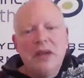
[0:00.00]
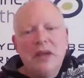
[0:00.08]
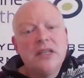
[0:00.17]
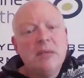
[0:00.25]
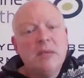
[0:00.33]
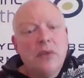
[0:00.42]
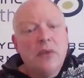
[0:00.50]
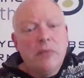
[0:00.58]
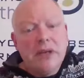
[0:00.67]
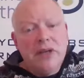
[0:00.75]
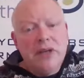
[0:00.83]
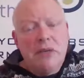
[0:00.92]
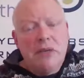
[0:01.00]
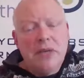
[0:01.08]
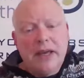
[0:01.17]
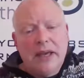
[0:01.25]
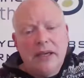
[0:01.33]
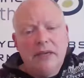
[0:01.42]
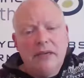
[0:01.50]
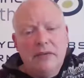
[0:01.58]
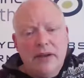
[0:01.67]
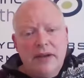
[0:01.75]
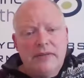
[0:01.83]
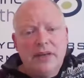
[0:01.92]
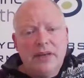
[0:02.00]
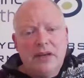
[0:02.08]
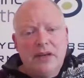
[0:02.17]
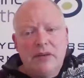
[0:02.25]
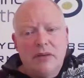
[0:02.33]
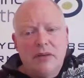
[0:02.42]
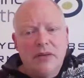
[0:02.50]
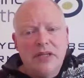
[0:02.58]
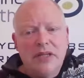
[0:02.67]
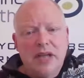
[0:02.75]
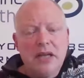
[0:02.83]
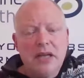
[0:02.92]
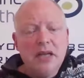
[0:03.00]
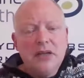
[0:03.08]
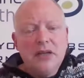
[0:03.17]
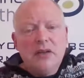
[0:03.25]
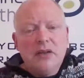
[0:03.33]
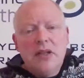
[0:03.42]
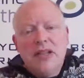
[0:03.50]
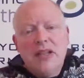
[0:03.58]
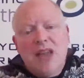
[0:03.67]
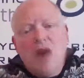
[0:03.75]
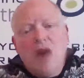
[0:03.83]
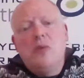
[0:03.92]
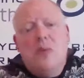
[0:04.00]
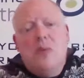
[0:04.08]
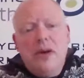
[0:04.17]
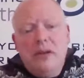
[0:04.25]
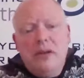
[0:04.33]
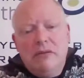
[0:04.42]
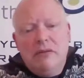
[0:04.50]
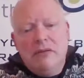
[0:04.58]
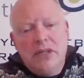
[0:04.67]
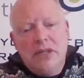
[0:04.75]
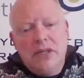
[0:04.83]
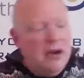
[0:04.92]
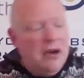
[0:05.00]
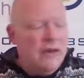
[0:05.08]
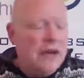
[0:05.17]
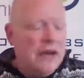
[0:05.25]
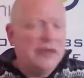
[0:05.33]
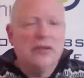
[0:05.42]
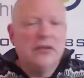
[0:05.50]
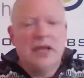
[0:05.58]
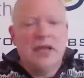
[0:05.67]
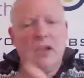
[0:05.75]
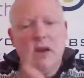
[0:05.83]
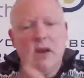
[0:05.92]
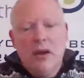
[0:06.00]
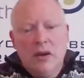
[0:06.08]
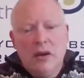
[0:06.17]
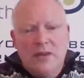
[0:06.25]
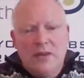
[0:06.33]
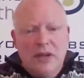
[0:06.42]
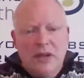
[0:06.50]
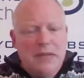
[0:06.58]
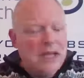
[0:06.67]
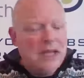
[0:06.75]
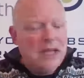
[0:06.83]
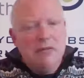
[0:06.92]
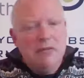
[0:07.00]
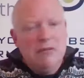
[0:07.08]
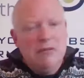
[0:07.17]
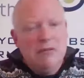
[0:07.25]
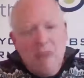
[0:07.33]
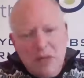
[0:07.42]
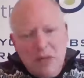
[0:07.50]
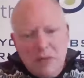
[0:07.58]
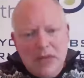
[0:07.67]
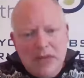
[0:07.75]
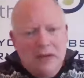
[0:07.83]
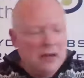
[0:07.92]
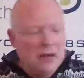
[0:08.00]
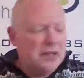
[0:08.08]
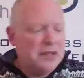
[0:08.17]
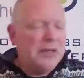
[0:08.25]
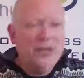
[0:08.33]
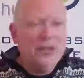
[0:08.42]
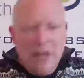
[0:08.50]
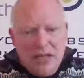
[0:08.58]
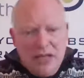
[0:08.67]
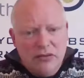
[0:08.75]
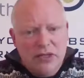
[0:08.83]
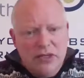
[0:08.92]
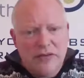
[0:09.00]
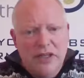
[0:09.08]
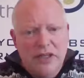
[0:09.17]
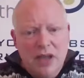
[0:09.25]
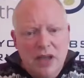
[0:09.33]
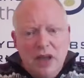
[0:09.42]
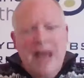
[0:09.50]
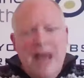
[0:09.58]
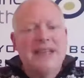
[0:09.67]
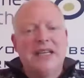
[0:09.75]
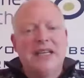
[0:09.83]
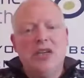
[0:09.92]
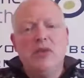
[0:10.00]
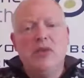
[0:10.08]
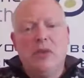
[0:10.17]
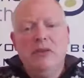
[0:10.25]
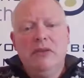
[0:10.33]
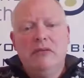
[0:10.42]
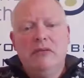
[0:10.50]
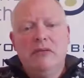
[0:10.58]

Simple beats complicated every time on the internet. So that's the home, right? Which is high value content, often updated, minimum download speeds. You can test all these things as a human,